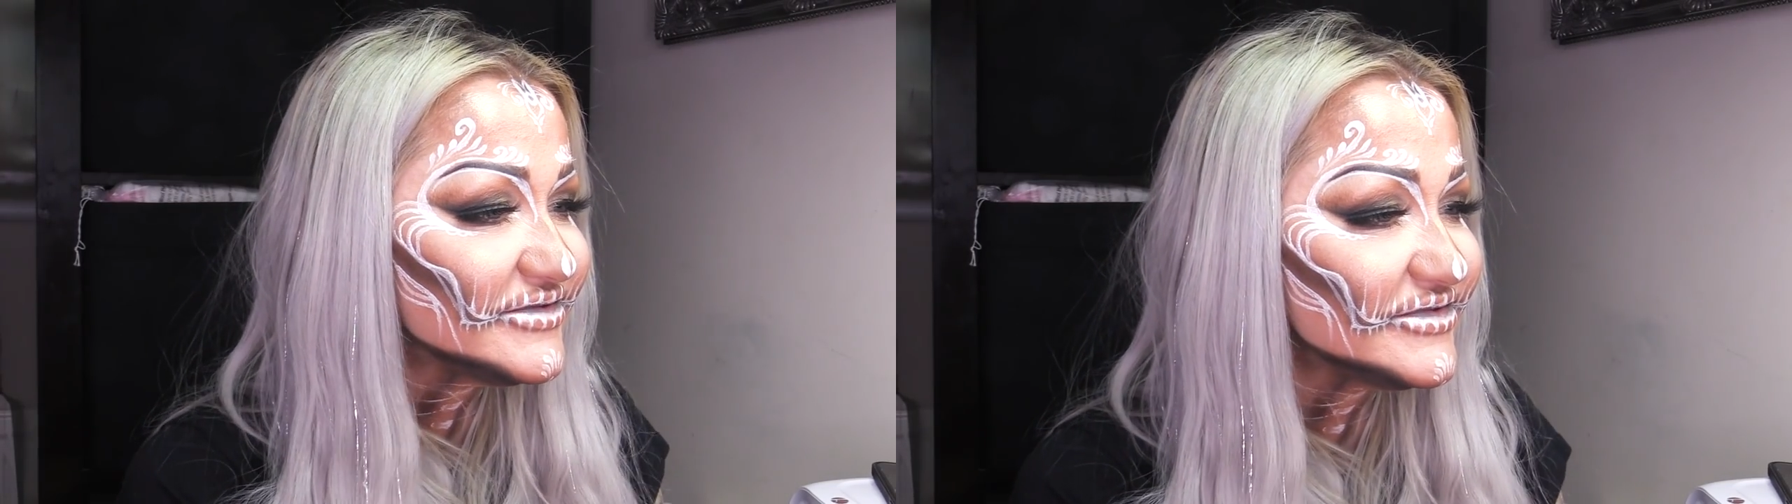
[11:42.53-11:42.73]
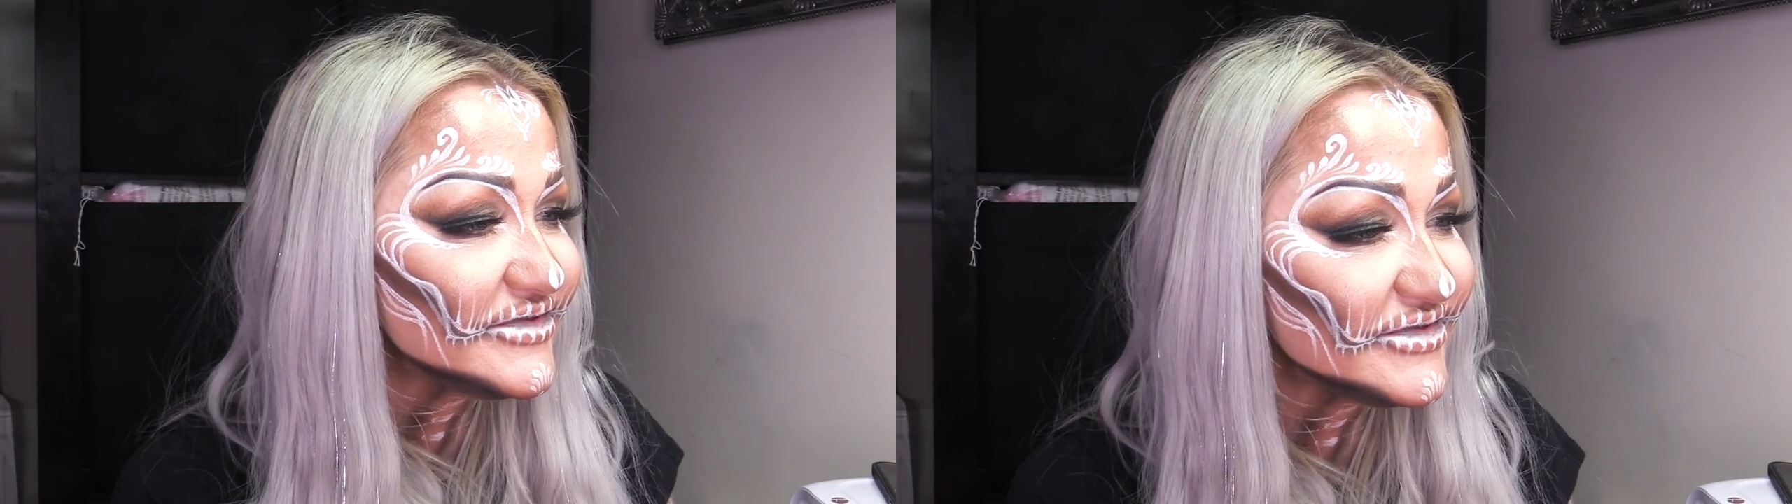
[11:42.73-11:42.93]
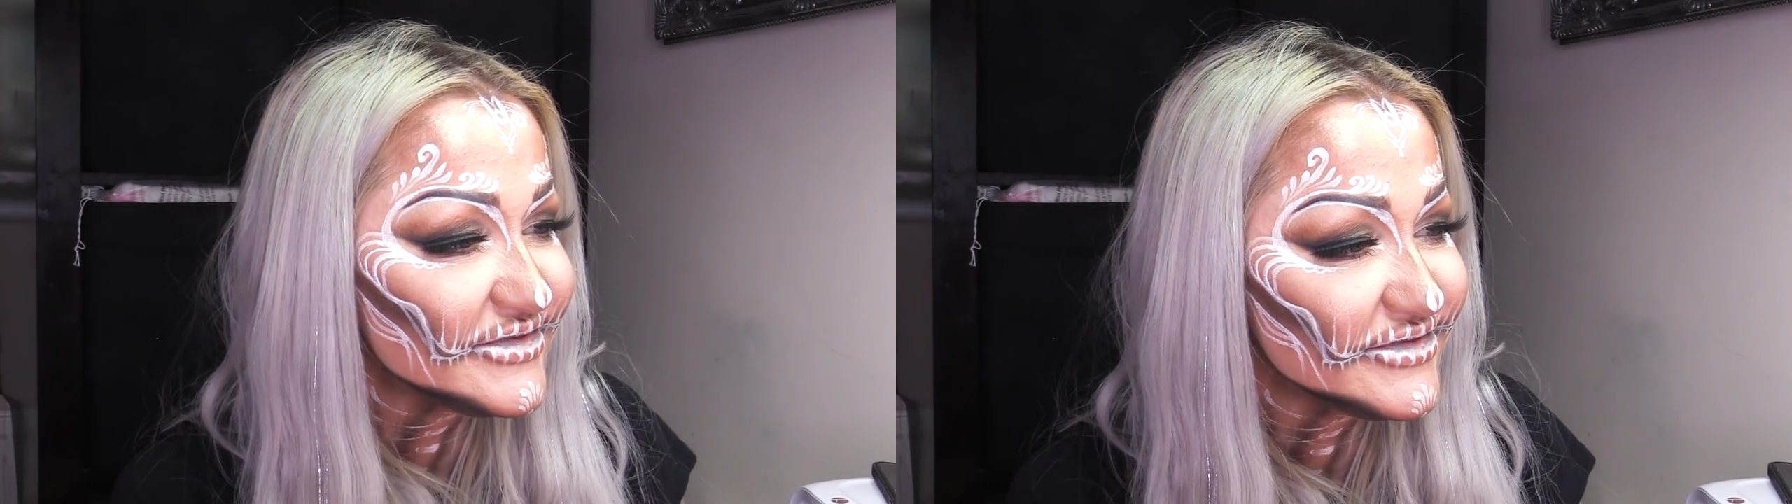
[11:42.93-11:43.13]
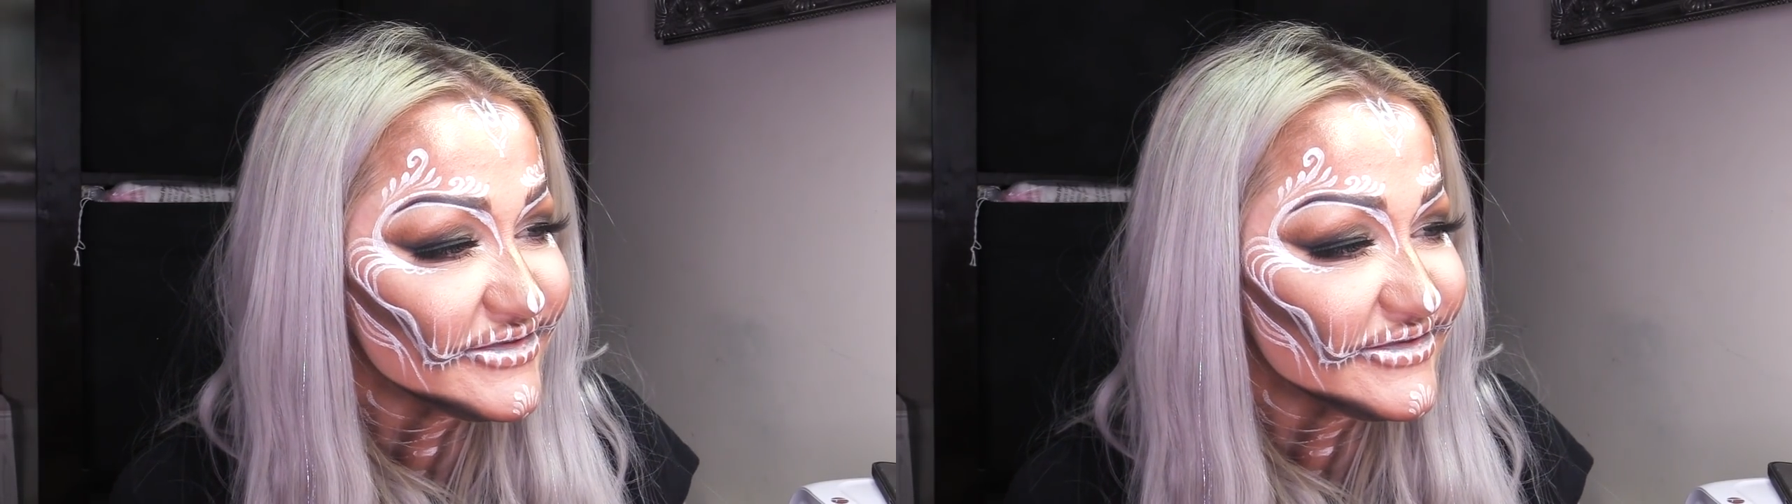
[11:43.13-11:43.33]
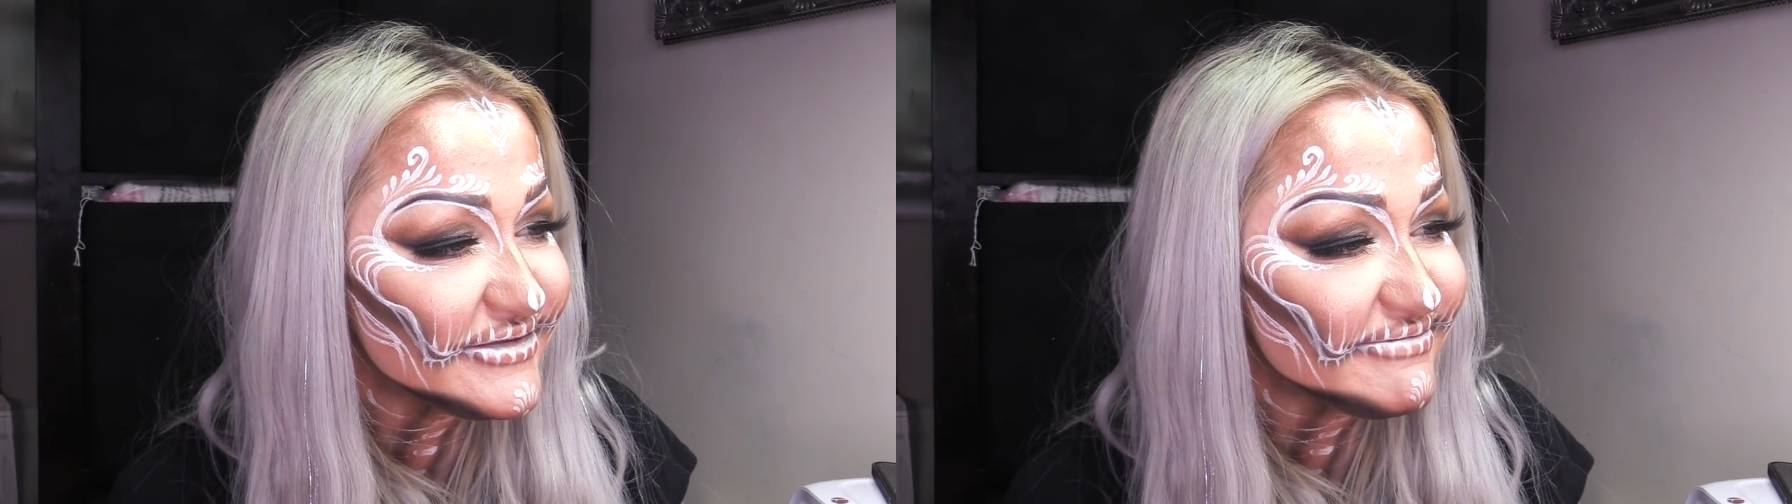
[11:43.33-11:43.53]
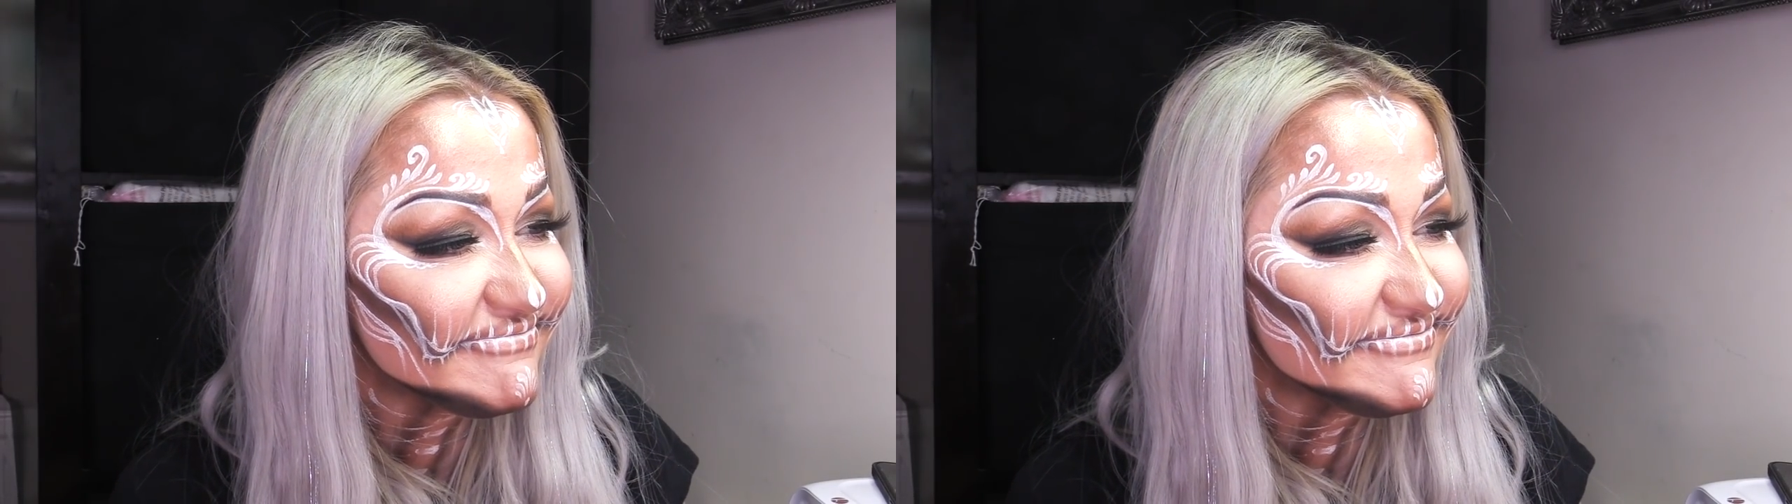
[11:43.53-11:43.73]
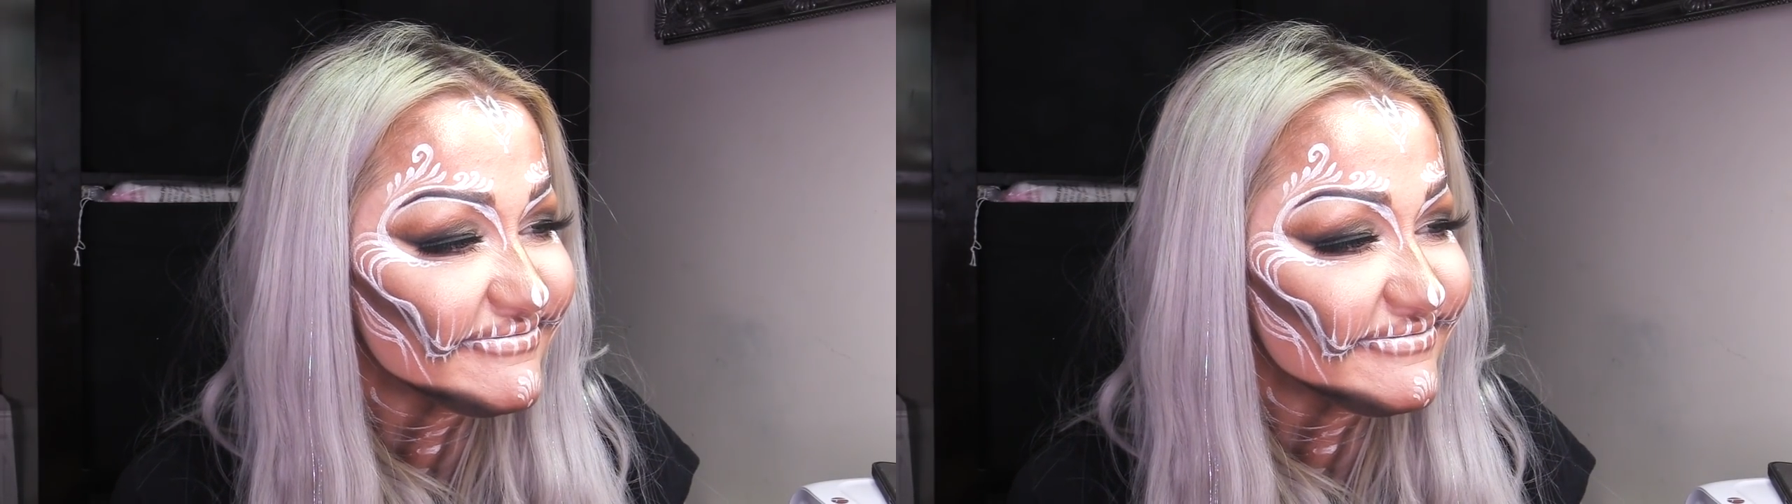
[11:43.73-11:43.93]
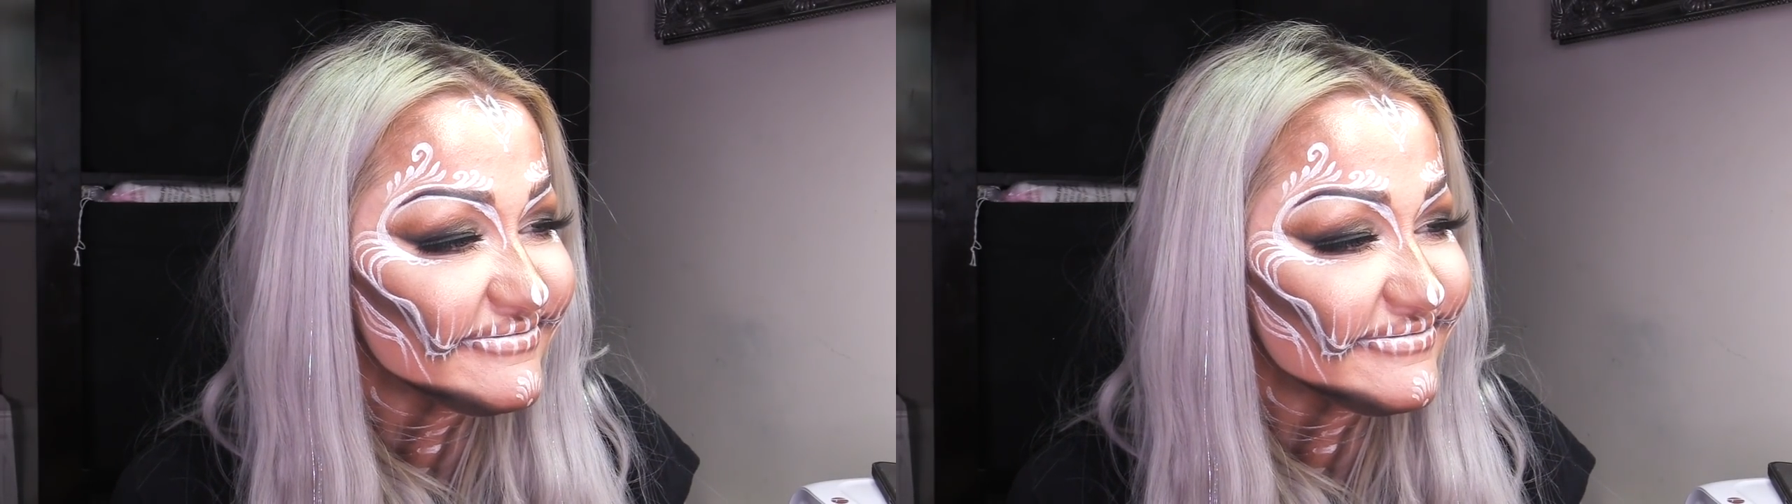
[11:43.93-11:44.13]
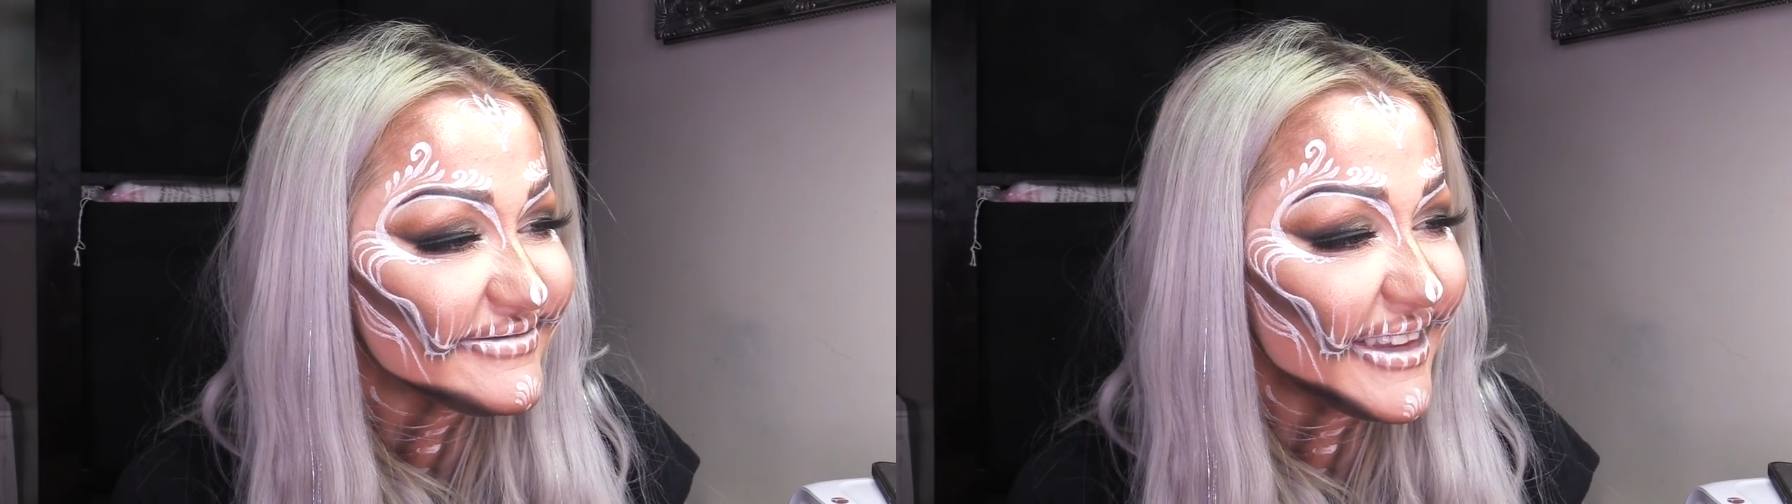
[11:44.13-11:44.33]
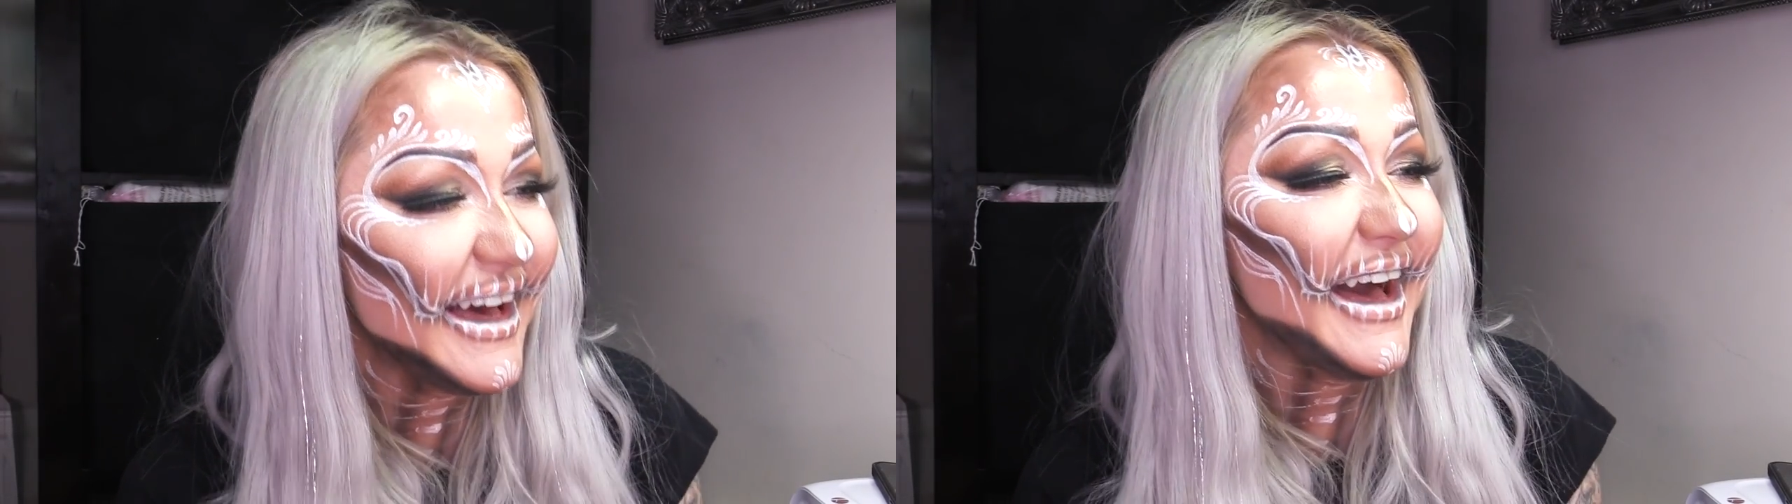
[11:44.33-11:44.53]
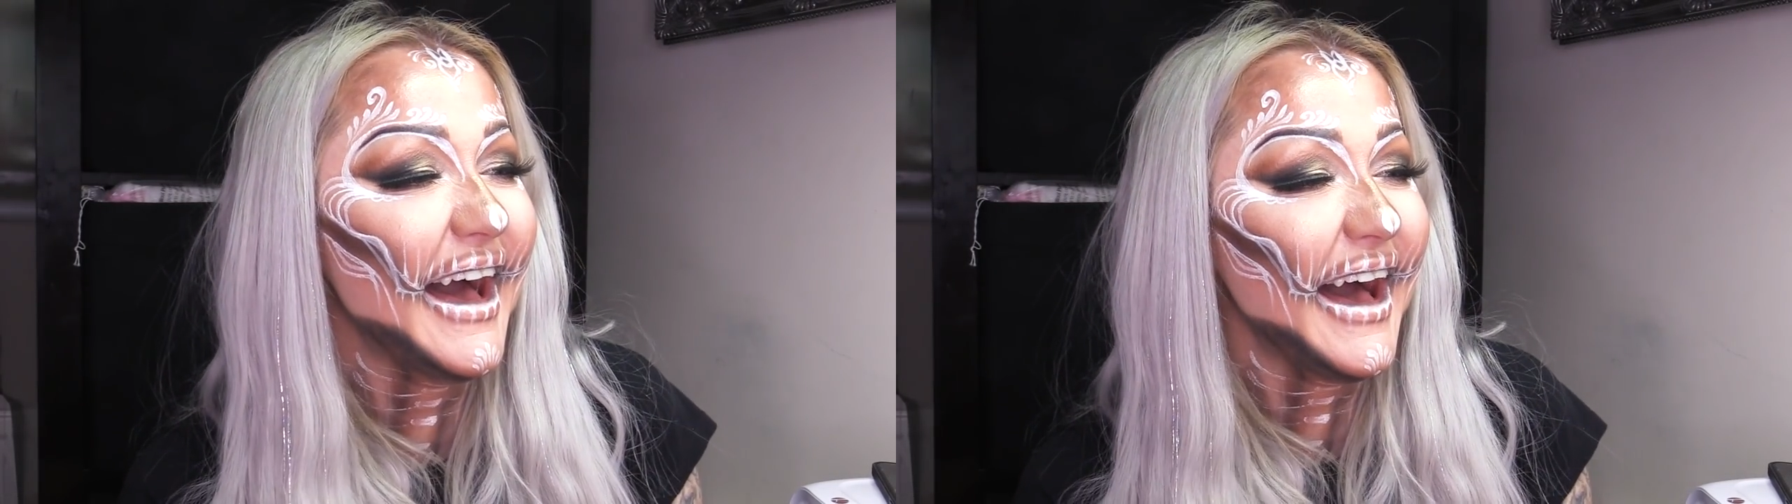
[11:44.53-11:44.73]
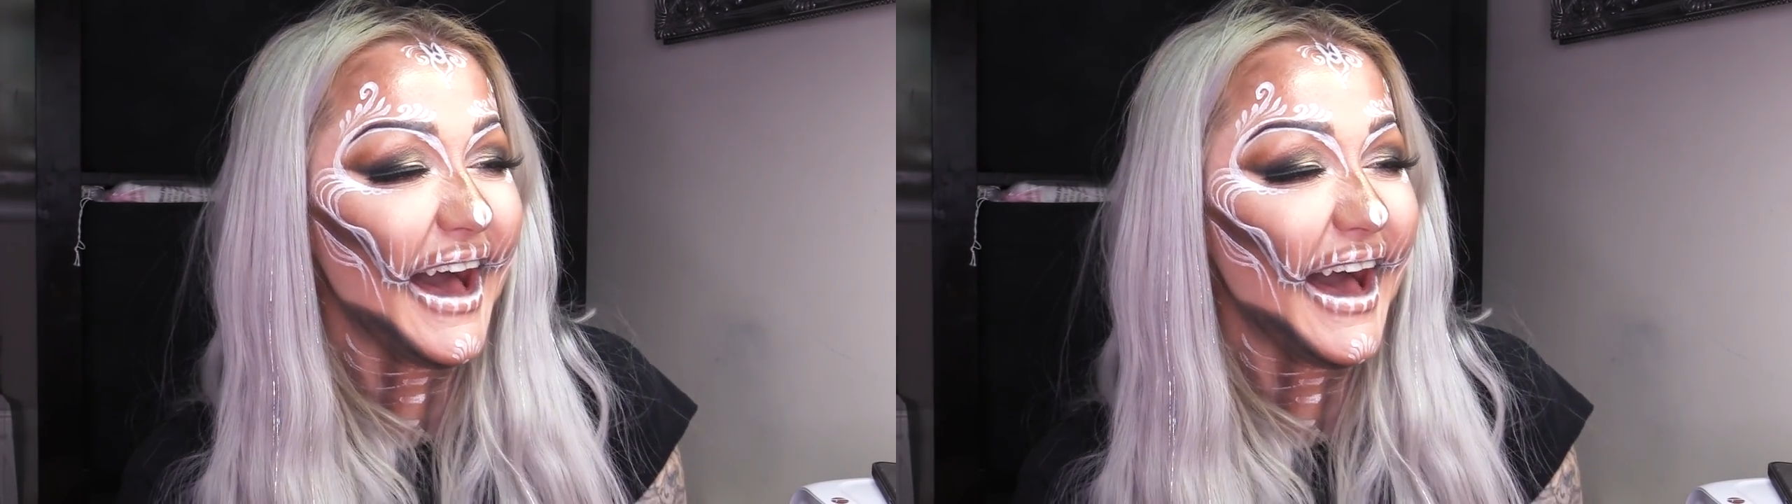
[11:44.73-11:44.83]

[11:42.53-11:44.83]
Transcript: Oh yeah, definitely. I love it.